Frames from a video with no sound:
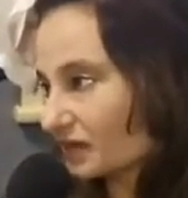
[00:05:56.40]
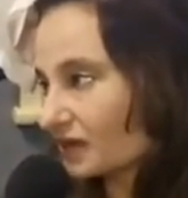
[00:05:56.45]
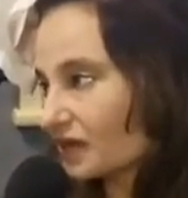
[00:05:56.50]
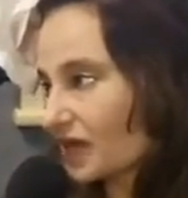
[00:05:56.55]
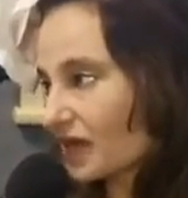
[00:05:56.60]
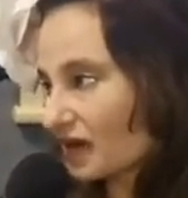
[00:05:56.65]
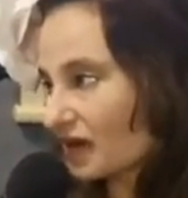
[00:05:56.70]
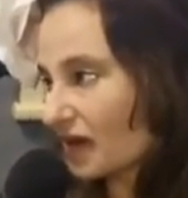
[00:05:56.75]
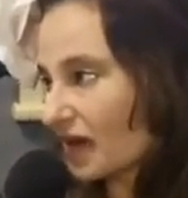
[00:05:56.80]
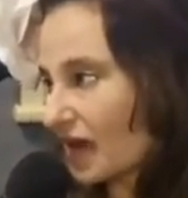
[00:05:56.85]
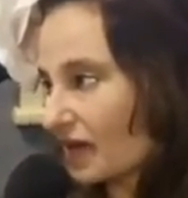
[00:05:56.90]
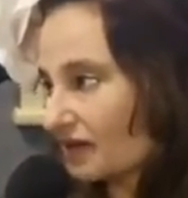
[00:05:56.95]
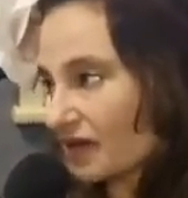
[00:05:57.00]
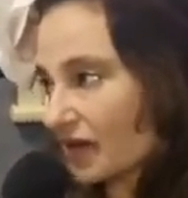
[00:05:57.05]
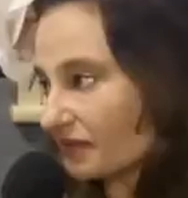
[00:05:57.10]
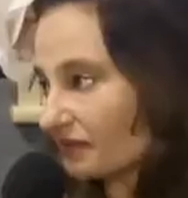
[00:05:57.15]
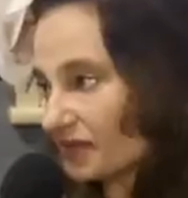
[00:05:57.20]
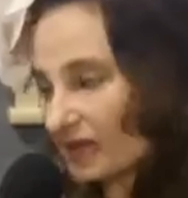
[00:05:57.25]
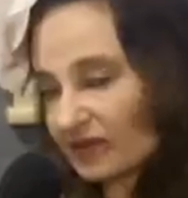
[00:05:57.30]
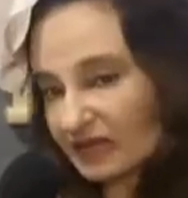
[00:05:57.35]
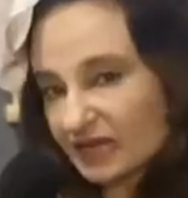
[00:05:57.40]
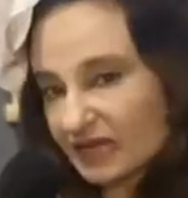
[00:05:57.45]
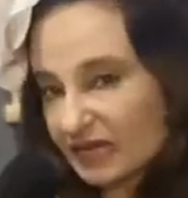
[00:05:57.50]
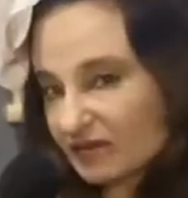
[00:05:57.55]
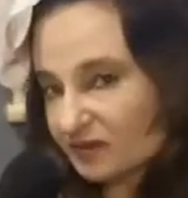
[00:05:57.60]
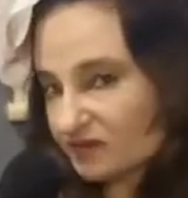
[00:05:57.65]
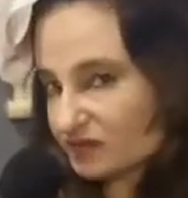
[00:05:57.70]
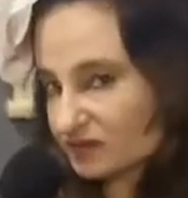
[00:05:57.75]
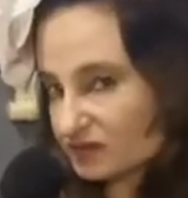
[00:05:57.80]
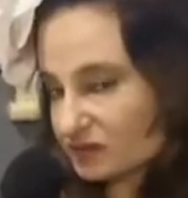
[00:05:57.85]
Yeah, and their
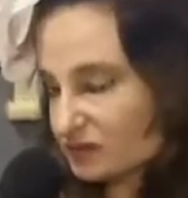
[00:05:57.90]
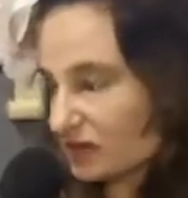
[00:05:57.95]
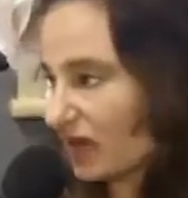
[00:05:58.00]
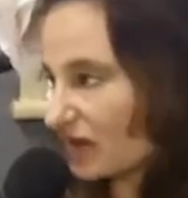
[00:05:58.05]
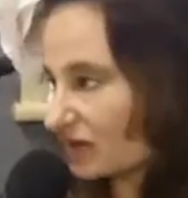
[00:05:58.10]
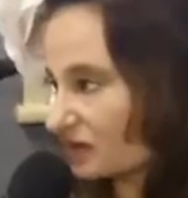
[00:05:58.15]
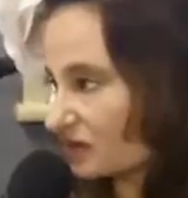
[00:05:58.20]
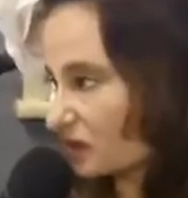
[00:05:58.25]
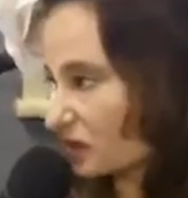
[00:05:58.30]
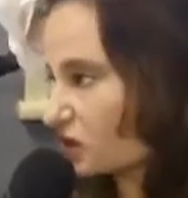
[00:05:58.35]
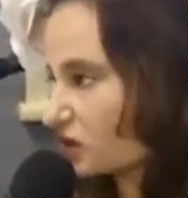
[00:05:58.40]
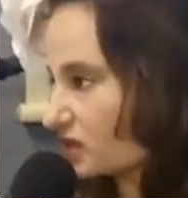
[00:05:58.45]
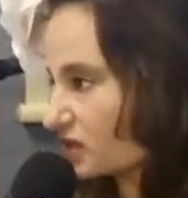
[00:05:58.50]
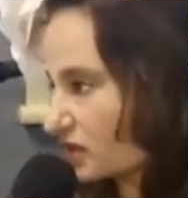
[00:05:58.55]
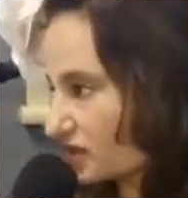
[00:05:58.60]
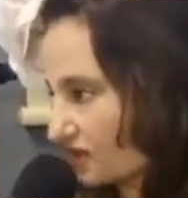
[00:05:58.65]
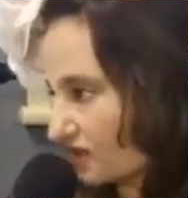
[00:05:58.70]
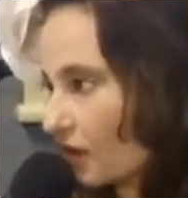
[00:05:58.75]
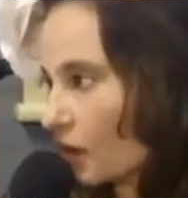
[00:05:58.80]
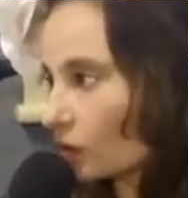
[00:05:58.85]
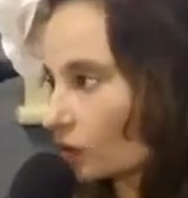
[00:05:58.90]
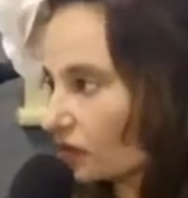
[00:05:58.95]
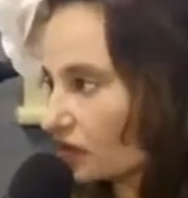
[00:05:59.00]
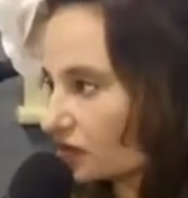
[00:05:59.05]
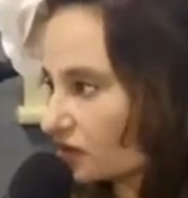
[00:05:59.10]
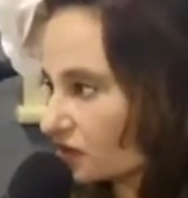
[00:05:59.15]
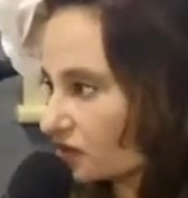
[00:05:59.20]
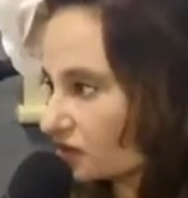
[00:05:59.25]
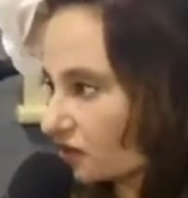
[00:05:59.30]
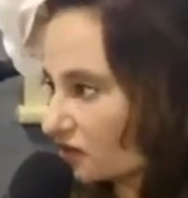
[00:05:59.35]
leaves, used as
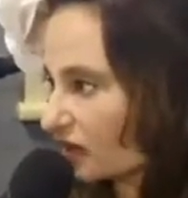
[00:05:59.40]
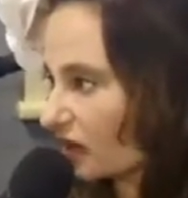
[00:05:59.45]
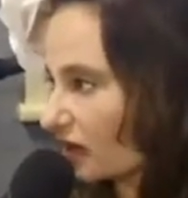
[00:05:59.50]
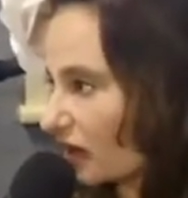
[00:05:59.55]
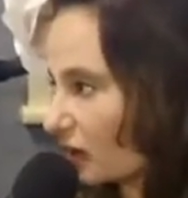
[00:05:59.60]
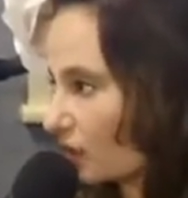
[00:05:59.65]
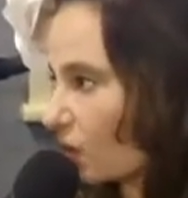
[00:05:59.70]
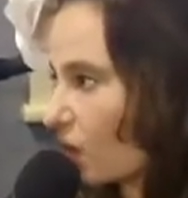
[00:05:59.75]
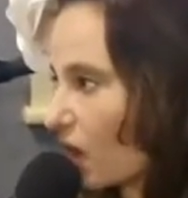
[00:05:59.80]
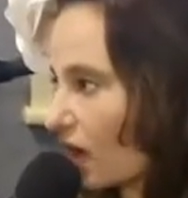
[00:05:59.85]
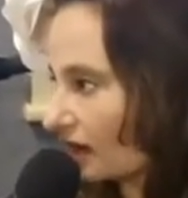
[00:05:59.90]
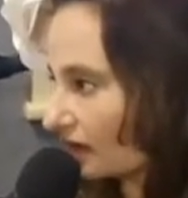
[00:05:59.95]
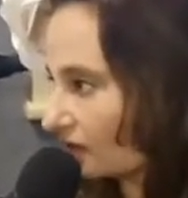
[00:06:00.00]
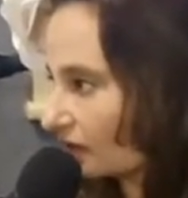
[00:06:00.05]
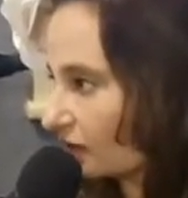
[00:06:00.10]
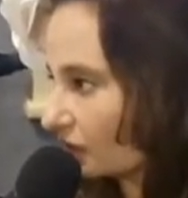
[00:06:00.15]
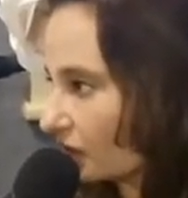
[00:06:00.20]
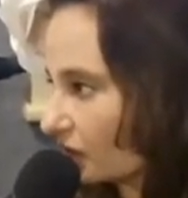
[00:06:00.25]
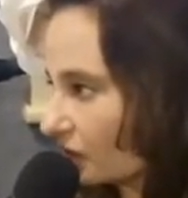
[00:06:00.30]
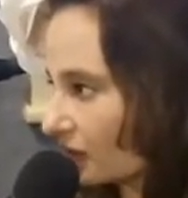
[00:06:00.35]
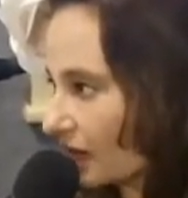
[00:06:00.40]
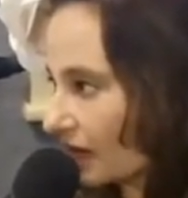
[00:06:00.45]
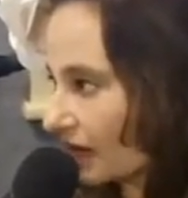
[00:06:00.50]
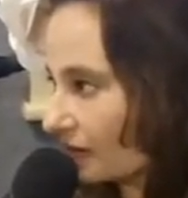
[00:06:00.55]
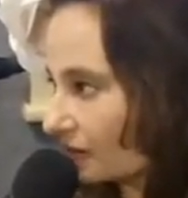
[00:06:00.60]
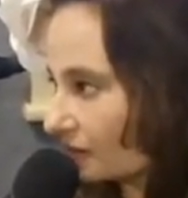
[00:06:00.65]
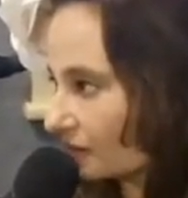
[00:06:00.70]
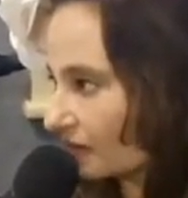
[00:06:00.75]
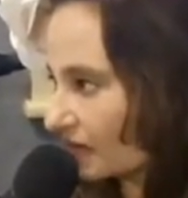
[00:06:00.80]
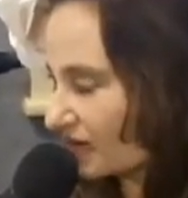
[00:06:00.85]
foliage, are quite
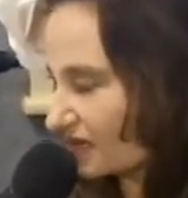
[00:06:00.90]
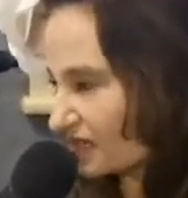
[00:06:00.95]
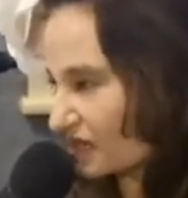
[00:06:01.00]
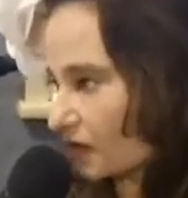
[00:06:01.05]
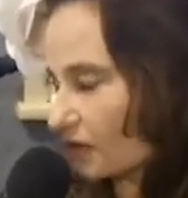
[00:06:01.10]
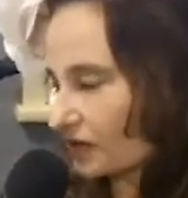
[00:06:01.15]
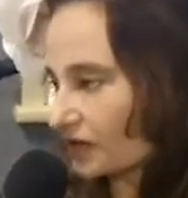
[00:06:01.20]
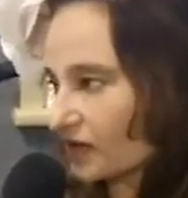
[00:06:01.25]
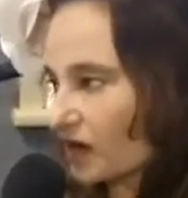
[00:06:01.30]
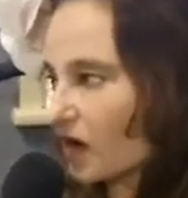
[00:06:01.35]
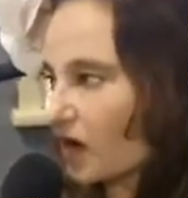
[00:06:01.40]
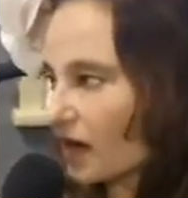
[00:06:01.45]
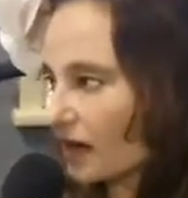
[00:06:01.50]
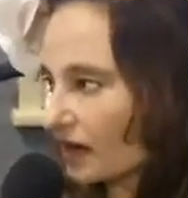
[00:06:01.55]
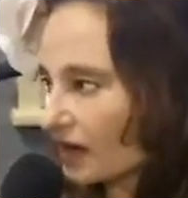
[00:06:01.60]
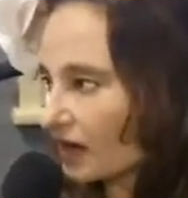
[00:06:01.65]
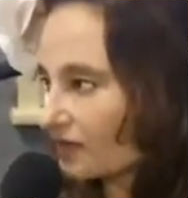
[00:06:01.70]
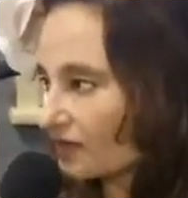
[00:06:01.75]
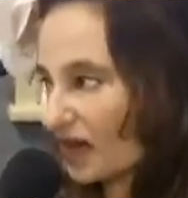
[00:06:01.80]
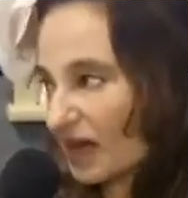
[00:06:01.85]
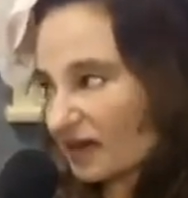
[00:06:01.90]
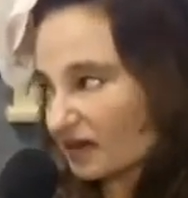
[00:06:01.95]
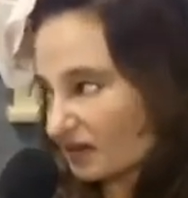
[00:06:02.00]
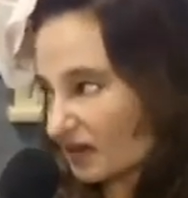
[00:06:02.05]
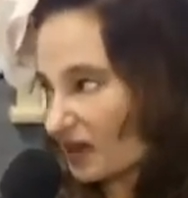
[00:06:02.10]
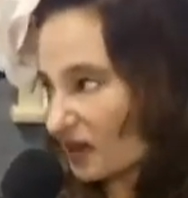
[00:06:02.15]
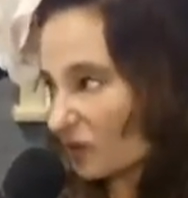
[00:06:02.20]
easy on the eye, and they're